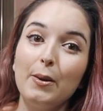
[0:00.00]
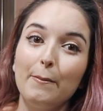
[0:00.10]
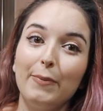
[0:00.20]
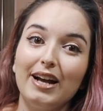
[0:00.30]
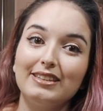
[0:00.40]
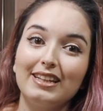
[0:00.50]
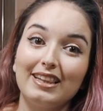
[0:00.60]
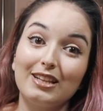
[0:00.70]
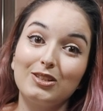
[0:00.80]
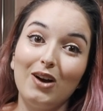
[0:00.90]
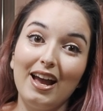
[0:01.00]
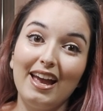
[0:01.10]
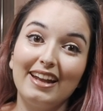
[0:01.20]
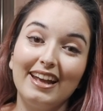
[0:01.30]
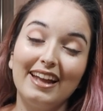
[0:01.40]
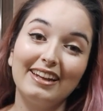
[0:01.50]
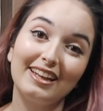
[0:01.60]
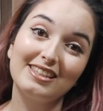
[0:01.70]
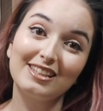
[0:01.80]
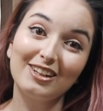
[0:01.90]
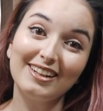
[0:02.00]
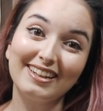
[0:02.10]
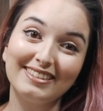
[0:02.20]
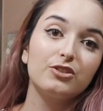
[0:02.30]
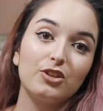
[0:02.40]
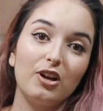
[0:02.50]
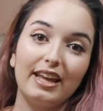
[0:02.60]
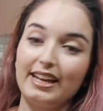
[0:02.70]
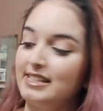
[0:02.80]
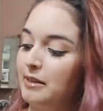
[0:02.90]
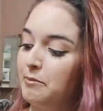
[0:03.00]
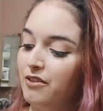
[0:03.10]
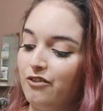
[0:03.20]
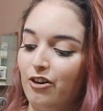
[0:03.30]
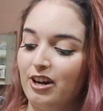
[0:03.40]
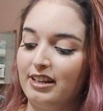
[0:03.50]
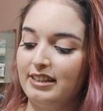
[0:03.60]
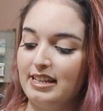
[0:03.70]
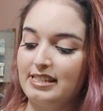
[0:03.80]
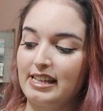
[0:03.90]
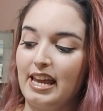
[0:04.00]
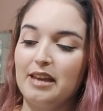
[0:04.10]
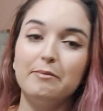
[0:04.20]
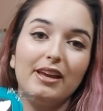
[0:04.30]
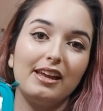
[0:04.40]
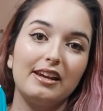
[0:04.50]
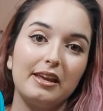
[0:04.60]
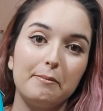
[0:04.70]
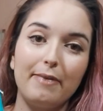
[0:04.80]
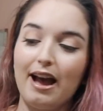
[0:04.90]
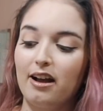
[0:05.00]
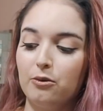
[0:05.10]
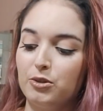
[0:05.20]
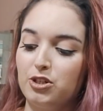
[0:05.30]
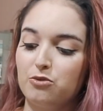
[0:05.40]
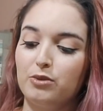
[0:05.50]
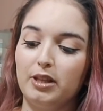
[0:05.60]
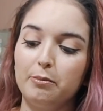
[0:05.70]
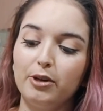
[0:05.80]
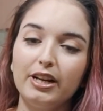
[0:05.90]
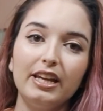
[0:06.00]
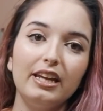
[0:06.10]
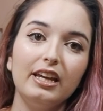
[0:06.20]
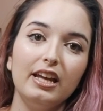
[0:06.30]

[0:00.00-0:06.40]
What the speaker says: But let's go ahead and get started. So like I said before, this came in a bag, which is really pretty.